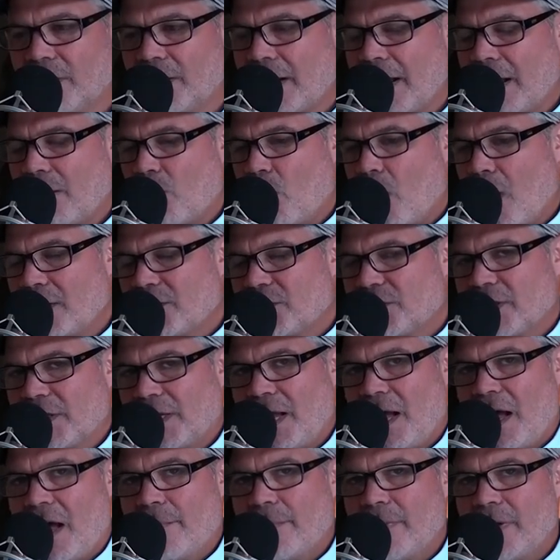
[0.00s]
And I watch the
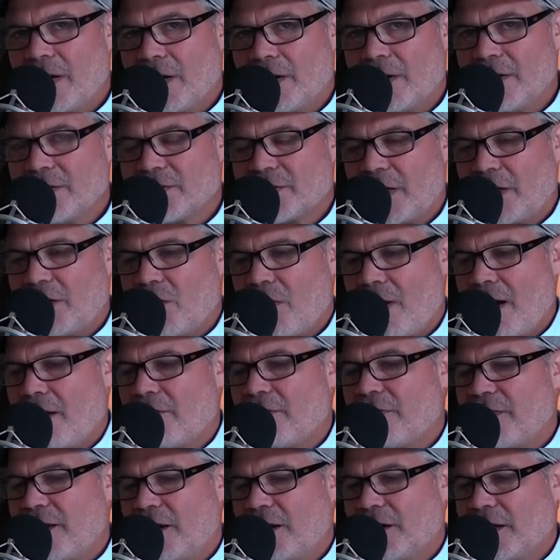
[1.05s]
common areas and I know how
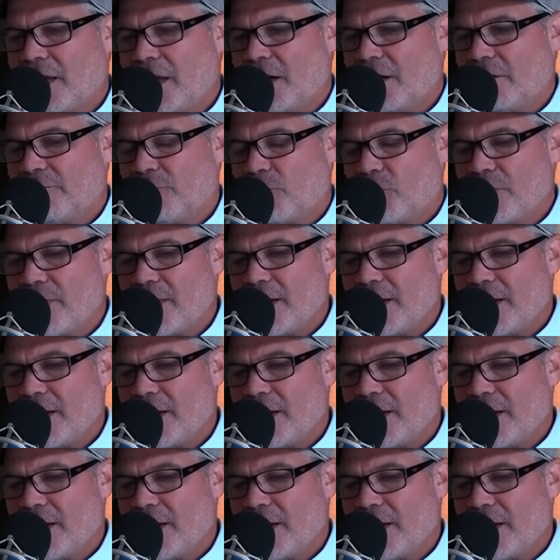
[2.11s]
they're cared for.